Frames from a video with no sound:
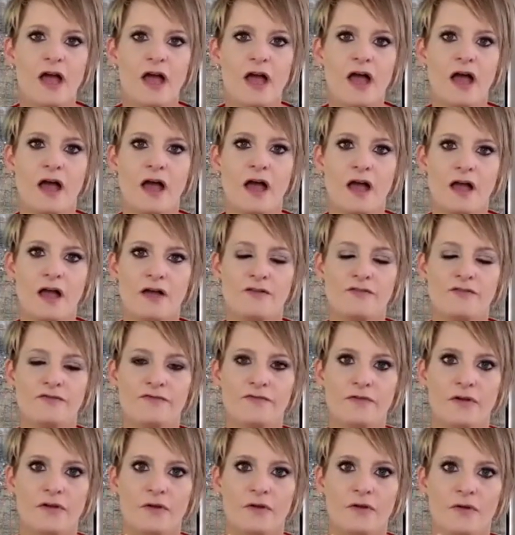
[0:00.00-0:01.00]

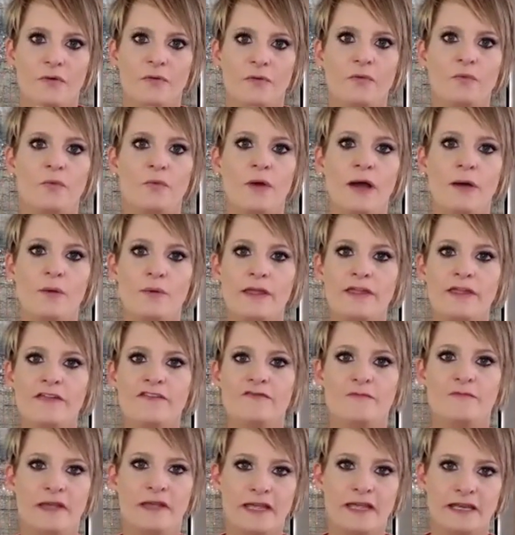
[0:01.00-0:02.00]
of what
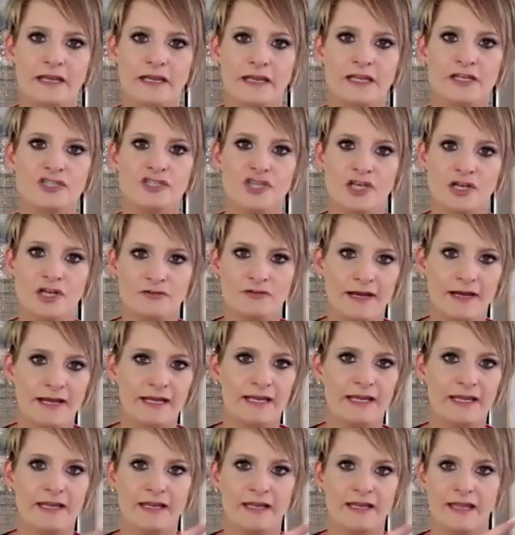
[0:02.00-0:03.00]
we've been
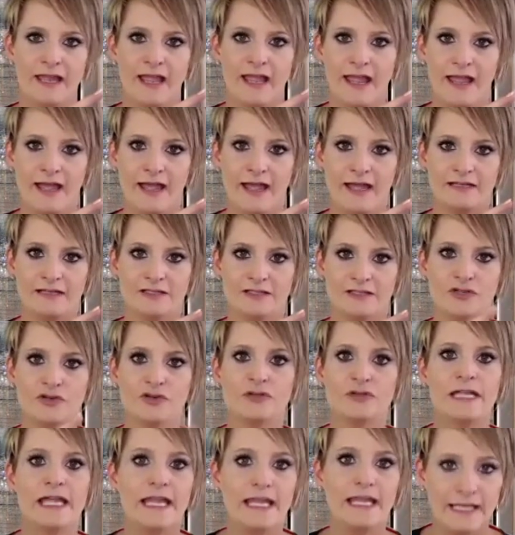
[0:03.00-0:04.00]
generating and
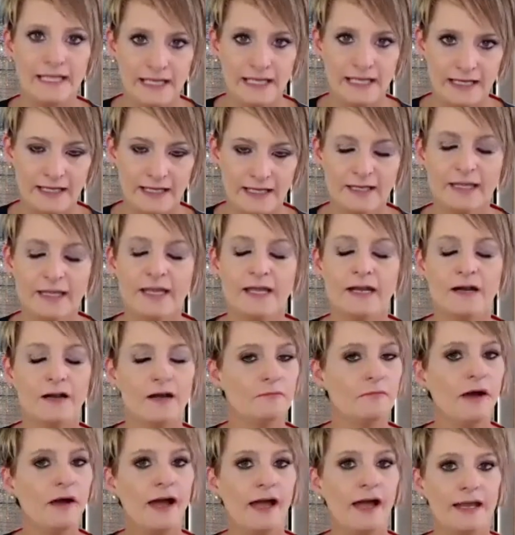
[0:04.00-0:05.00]
creating in our
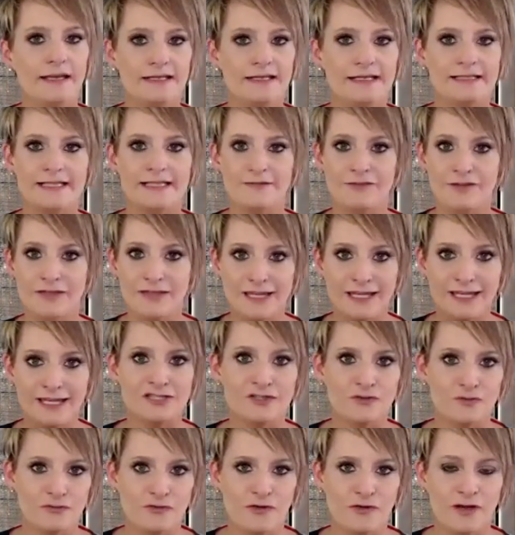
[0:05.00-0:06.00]
mind, because everything
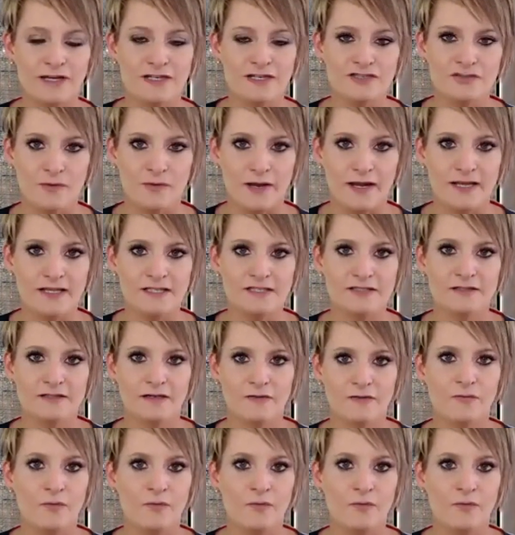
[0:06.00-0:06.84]
gets created twice,